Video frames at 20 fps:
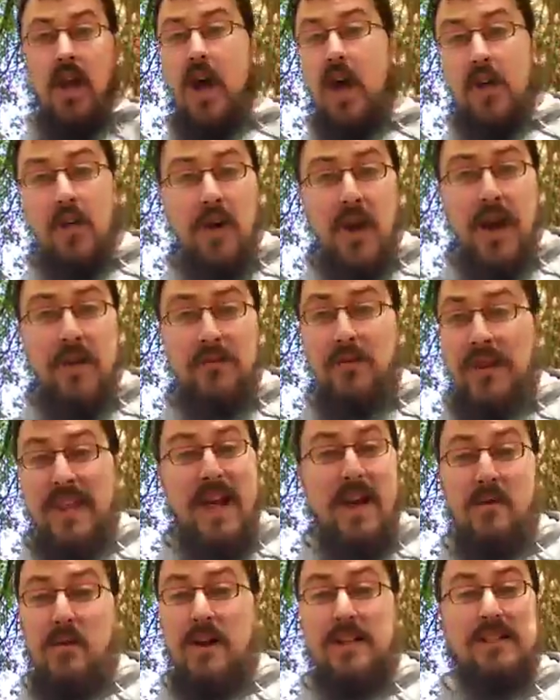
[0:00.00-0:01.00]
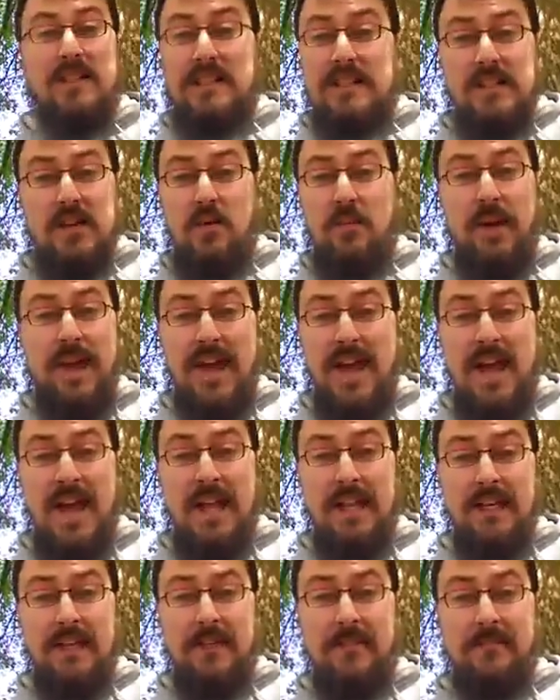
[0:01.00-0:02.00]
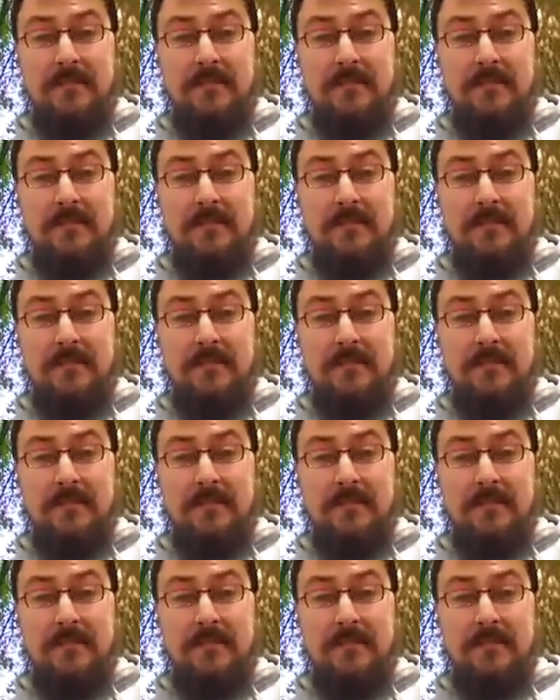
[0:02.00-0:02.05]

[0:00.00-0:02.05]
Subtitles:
Alright, well that wasn't so bad.